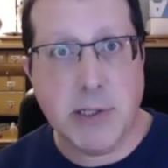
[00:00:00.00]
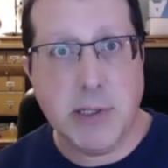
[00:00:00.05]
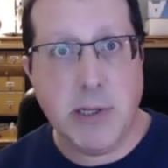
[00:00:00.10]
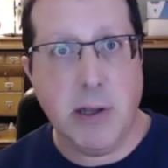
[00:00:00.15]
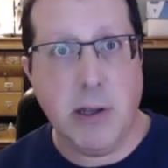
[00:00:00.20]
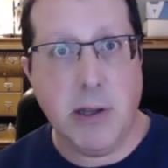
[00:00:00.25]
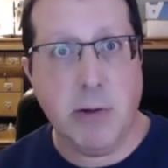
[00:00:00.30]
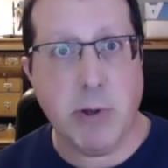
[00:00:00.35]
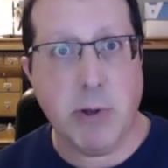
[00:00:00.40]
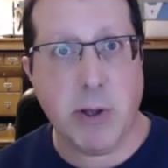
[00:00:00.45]

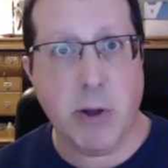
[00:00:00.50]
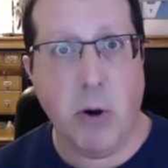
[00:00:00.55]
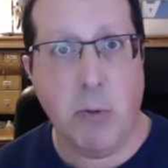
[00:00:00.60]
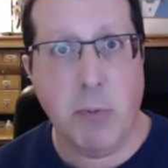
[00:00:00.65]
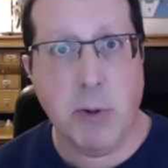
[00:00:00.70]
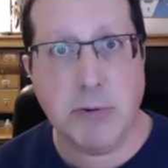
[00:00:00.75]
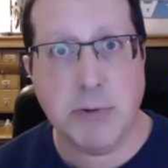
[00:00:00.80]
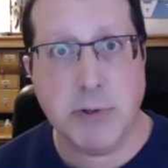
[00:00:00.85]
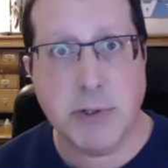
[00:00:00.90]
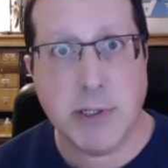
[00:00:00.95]
dealing with
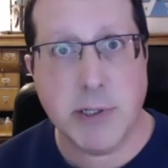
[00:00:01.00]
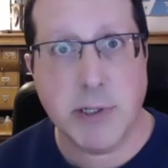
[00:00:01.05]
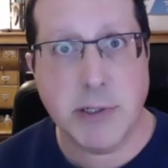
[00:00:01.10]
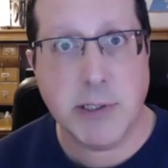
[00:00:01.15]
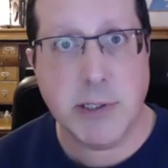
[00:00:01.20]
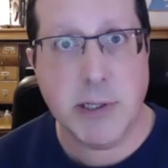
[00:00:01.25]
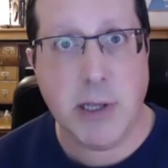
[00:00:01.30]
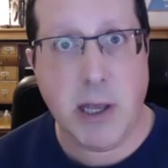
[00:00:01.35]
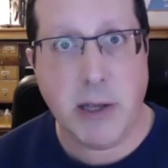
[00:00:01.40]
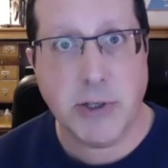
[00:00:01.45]
homeowners
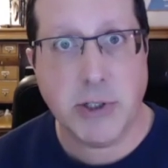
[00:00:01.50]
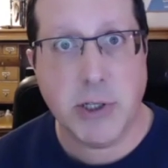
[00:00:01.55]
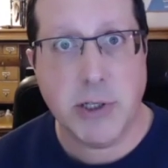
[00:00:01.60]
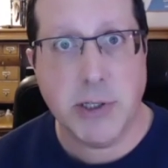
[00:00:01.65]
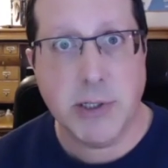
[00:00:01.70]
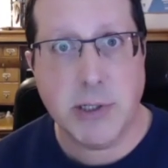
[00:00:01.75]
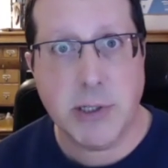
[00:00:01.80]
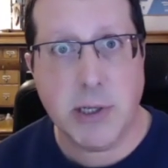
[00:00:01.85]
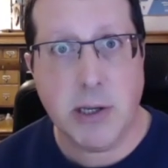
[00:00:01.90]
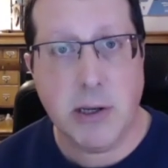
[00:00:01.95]

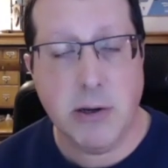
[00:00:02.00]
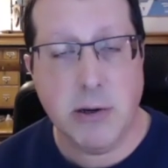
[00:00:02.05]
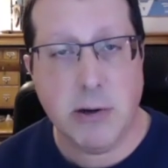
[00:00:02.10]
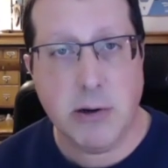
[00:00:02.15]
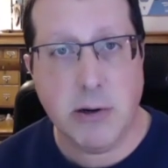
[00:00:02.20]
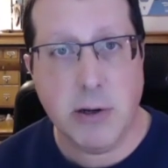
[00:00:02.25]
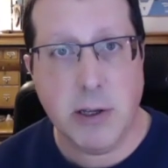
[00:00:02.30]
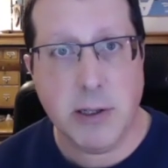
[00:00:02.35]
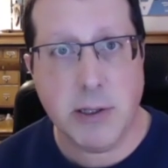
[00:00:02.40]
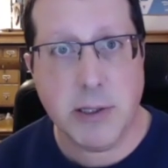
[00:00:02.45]
associations
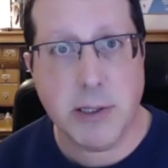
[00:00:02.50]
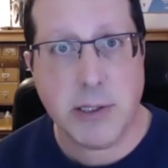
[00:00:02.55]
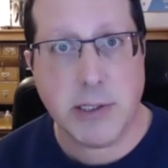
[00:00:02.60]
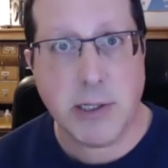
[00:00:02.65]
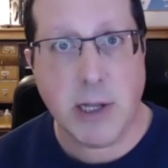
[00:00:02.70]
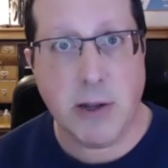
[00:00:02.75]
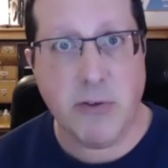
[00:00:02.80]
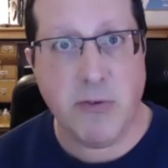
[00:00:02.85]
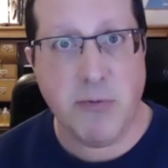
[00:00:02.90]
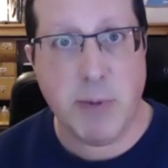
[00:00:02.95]
here in the
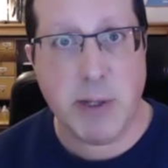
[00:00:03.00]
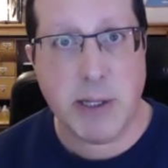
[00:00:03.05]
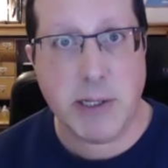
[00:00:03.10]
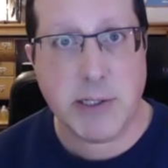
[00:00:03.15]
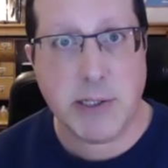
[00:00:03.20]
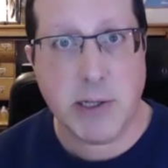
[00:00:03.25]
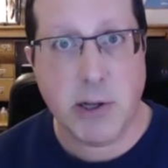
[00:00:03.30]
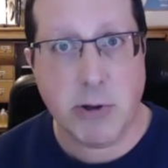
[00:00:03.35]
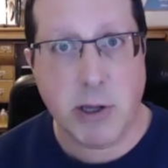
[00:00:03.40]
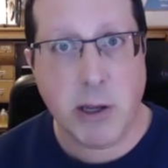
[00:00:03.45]
state of
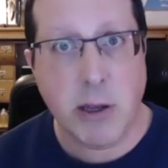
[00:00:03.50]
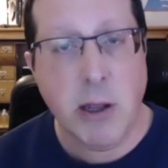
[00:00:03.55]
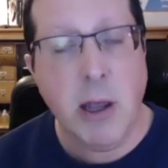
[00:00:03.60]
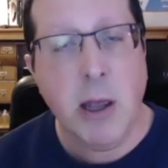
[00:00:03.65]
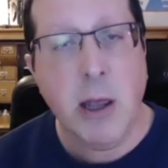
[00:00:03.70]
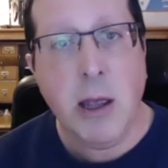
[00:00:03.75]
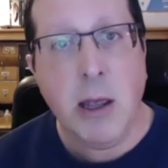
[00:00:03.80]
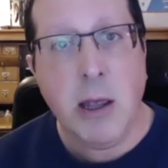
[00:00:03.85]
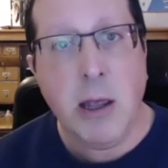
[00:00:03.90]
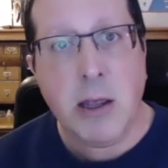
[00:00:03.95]
Minnesota.
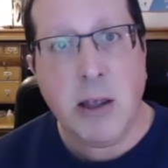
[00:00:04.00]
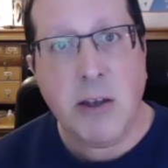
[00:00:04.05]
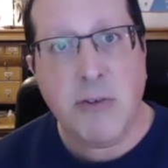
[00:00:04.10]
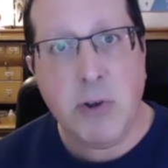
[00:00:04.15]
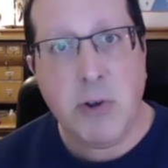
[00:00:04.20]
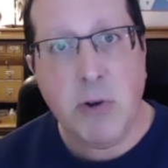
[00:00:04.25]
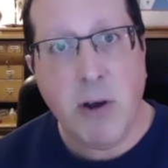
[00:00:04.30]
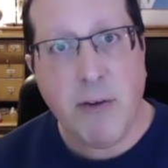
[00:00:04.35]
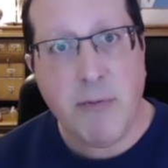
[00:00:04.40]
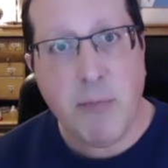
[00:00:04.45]
If
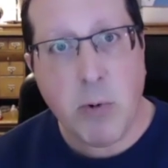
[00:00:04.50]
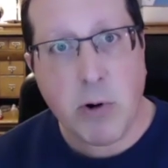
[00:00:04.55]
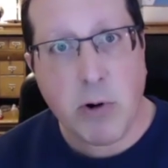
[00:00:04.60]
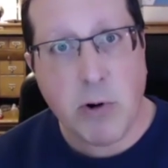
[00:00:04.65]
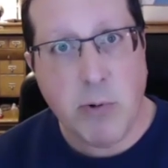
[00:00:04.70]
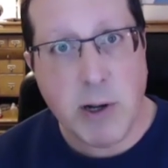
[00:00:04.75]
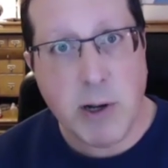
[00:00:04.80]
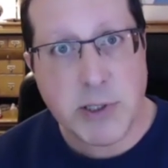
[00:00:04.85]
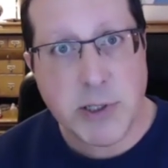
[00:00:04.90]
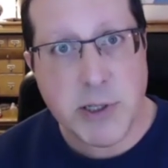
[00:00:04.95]
you have more
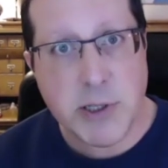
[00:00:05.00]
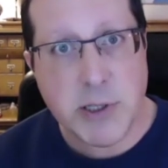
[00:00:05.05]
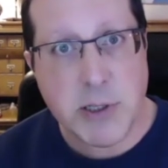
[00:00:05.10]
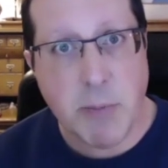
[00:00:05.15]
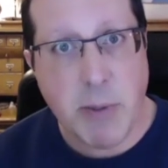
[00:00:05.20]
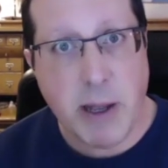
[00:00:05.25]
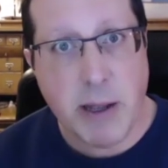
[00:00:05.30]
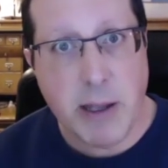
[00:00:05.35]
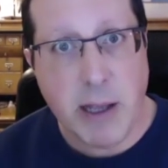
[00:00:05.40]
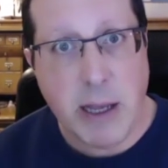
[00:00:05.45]
questions
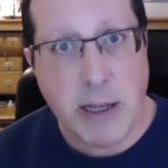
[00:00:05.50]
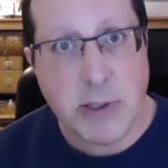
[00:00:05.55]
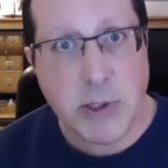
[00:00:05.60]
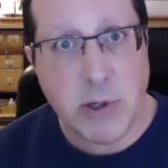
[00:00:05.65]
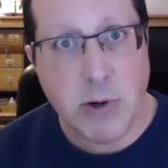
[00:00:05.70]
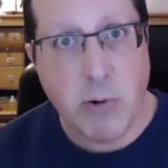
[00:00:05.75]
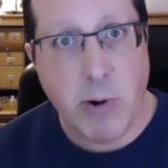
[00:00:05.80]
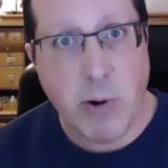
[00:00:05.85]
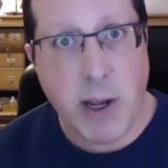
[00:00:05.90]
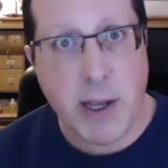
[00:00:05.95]
about
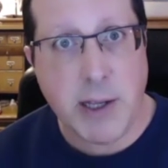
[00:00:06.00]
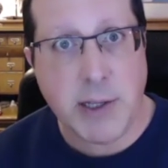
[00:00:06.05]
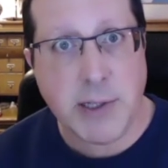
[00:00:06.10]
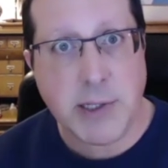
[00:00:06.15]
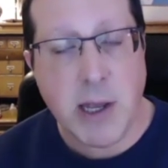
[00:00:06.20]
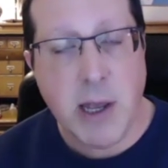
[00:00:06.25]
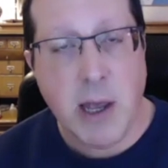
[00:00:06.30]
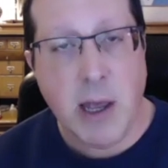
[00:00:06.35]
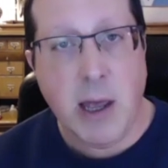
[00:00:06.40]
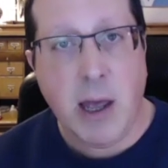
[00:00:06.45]

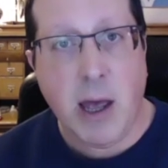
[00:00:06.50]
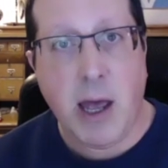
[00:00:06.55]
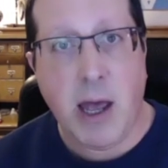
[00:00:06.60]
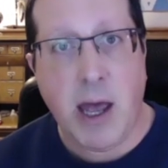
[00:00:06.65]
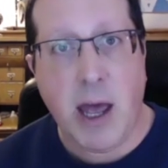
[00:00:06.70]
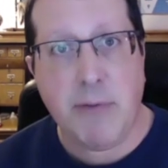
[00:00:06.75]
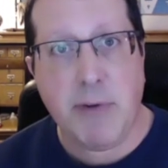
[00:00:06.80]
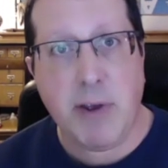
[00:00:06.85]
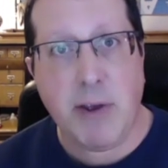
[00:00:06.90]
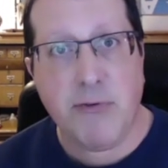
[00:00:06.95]
HOAs, I
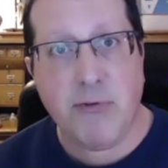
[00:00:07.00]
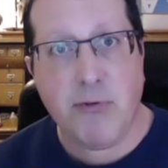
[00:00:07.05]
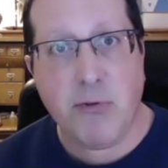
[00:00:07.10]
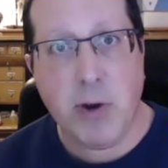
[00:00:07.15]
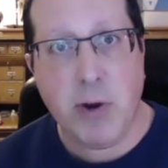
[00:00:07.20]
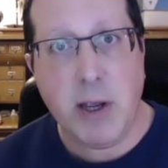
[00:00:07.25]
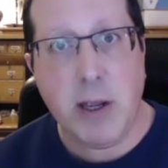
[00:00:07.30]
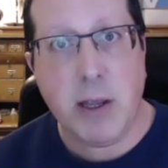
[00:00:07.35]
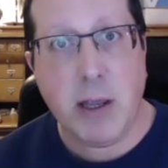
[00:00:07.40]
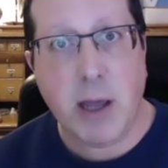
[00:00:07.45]
have a
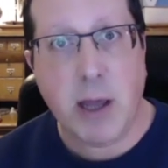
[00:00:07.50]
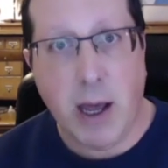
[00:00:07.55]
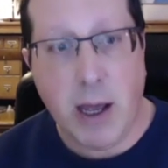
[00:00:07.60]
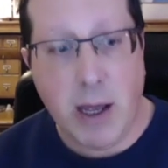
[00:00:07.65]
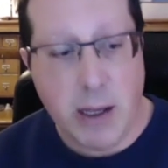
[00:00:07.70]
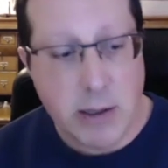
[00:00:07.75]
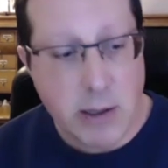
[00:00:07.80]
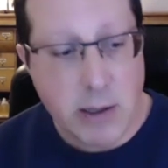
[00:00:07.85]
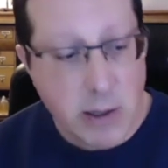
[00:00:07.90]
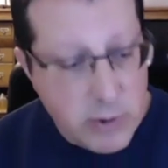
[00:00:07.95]
free
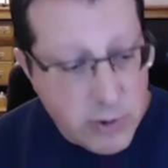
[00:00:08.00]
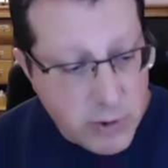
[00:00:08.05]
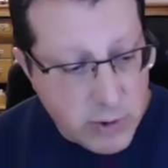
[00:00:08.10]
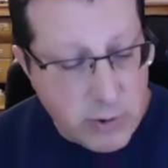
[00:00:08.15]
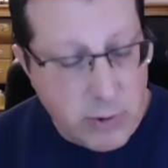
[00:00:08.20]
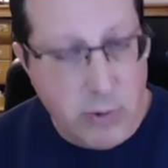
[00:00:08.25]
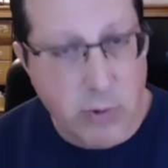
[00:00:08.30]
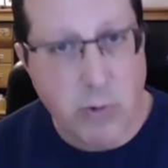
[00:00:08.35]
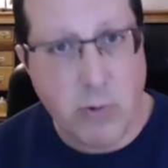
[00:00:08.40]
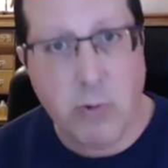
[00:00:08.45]
guide
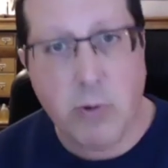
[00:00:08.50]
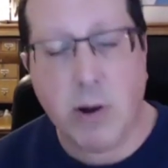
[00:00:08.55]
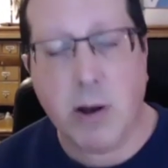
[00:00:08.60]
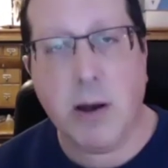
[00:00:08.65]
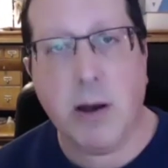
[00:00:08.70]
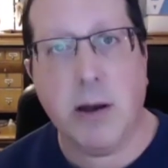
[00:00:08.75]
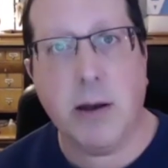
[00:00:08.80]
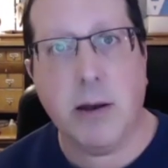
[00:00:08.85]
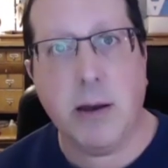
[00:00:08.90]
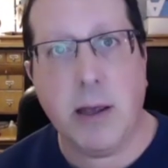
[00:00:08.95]
to
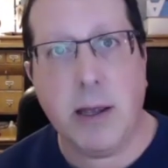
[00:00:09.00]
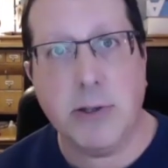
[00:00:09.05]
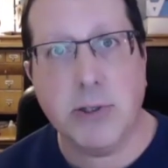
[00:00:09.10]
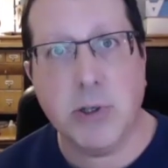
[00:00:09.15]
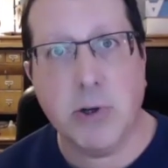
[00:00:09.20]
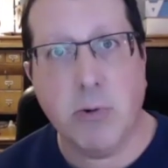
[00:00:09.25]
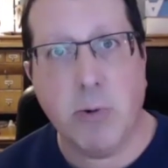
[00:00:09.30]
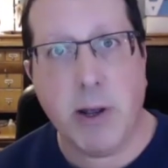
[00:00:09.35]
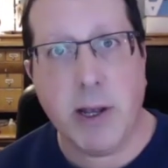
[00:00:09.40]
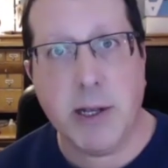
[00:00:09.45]

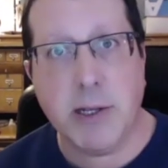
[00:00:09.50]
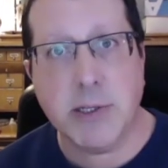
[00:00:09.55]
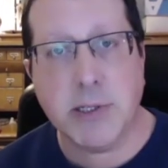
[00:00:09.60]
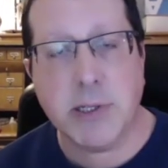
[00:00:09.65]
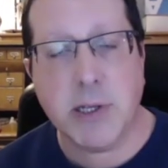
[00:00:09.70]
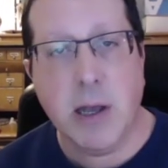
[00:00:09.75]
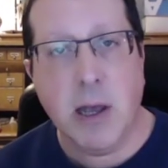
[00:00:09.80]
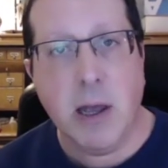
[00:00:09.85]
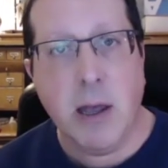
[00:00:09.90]
HOAs